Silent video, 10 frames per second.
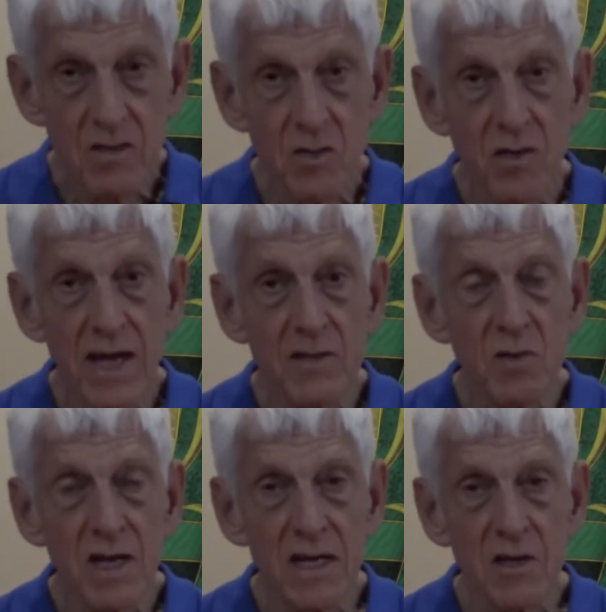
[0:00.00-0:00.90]
So that's
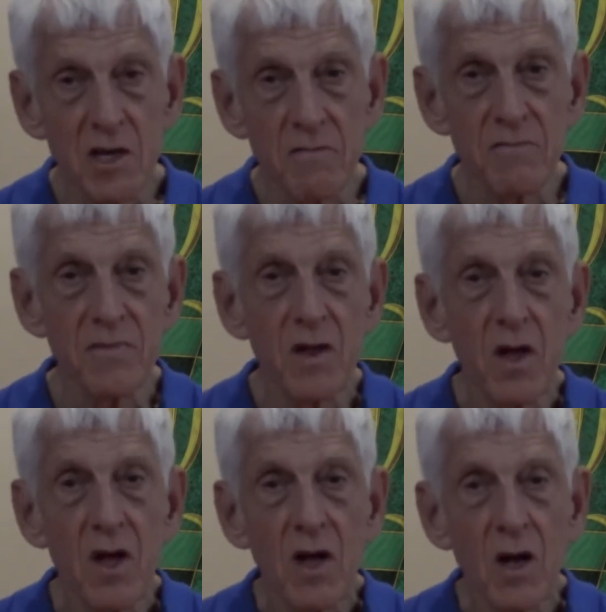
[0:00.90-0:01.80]
what I know.
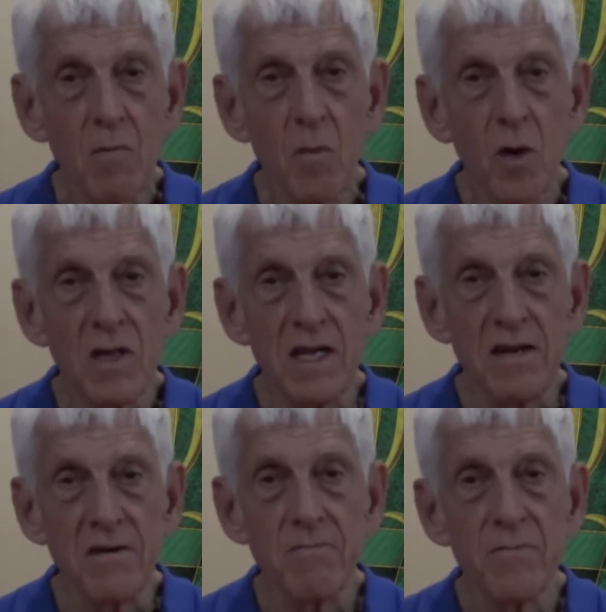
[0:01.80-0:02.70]
More later.